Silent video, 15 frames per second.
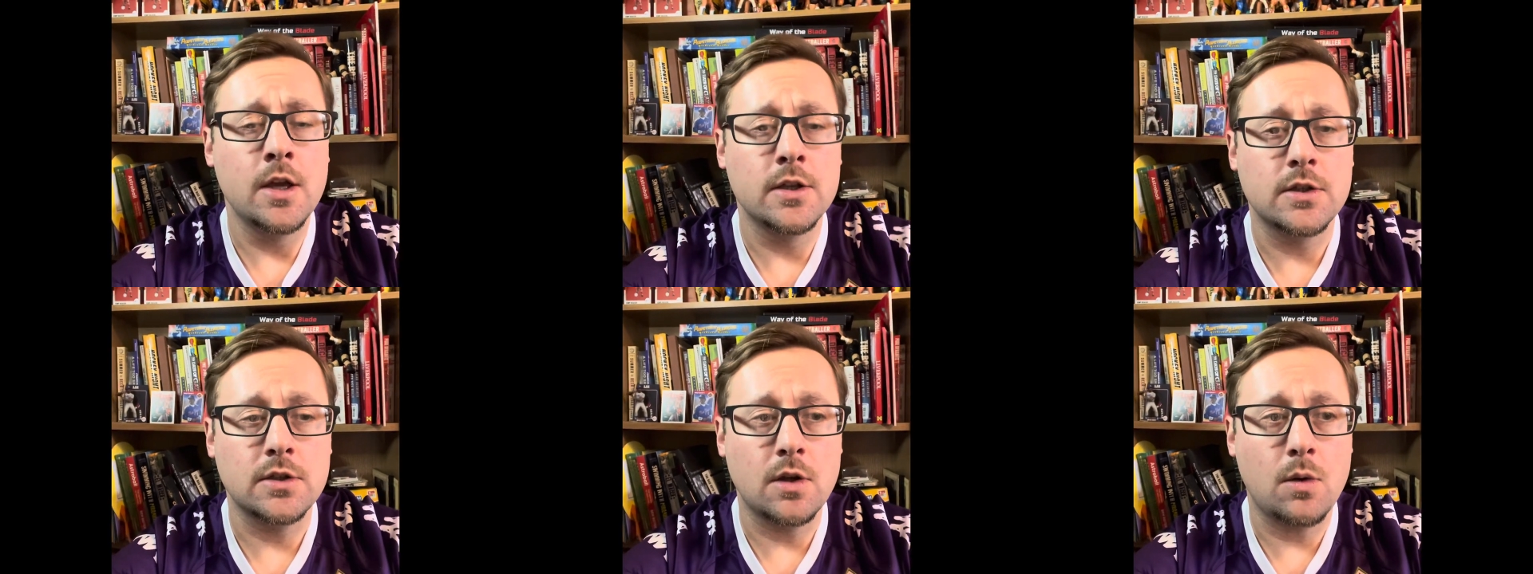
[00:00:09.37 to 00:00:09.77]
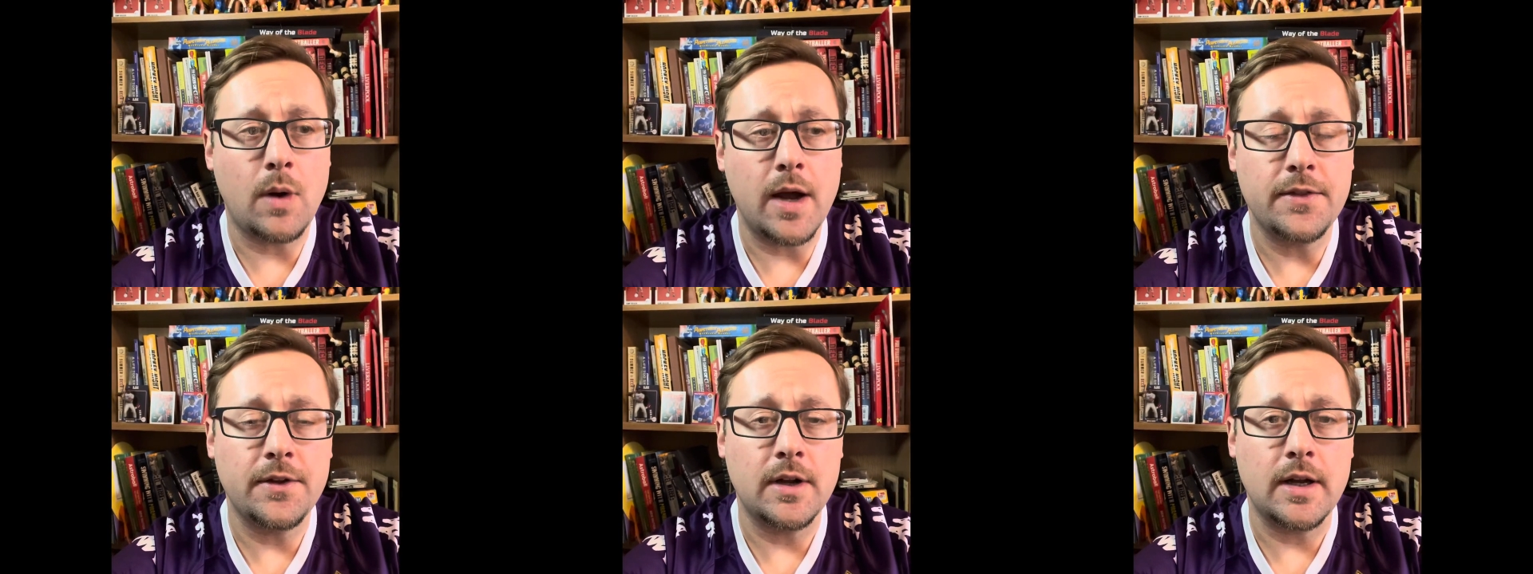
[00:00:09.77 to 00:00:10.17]
So
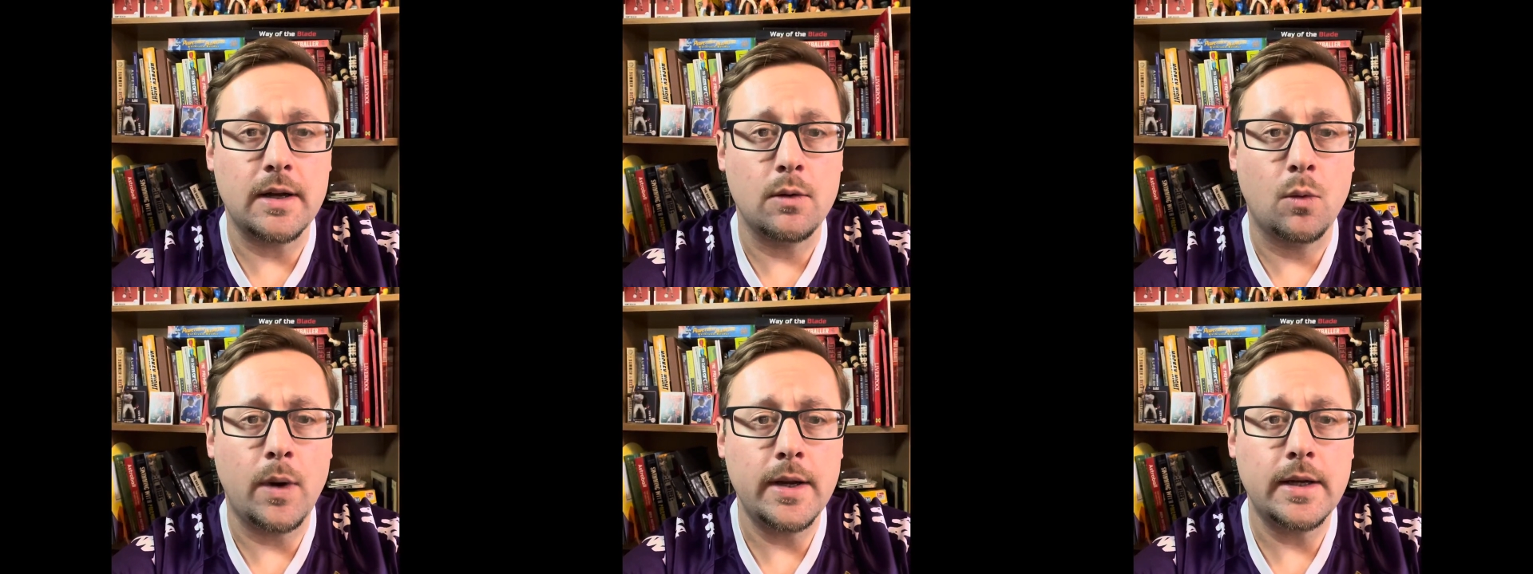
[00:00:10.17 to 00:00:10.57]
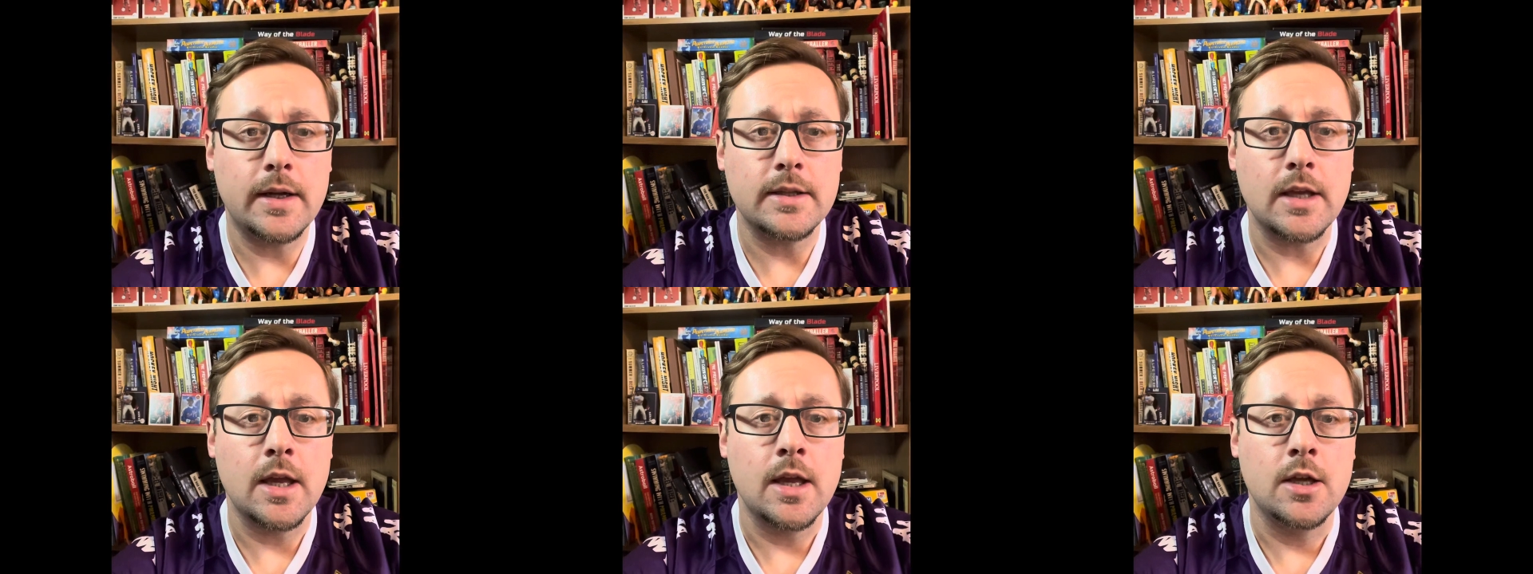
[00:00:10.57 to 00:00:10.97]
I thought, why
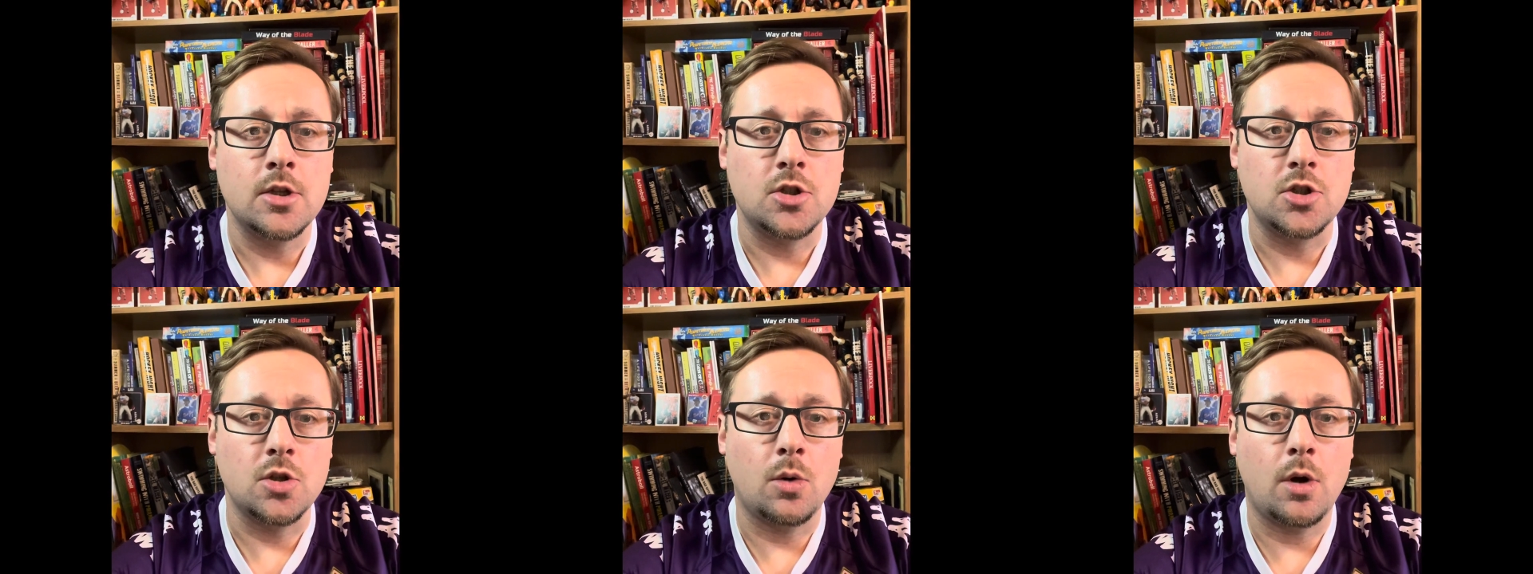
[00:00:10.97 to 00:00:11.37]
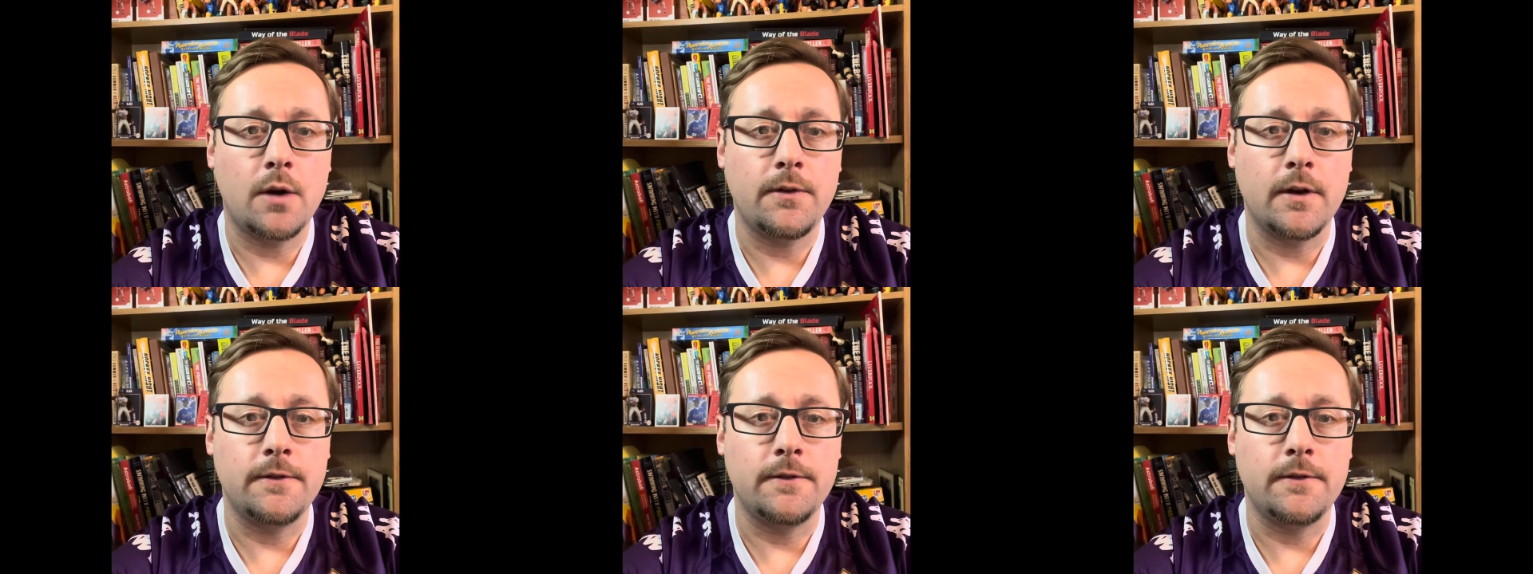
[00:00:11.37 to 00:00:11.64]
not show off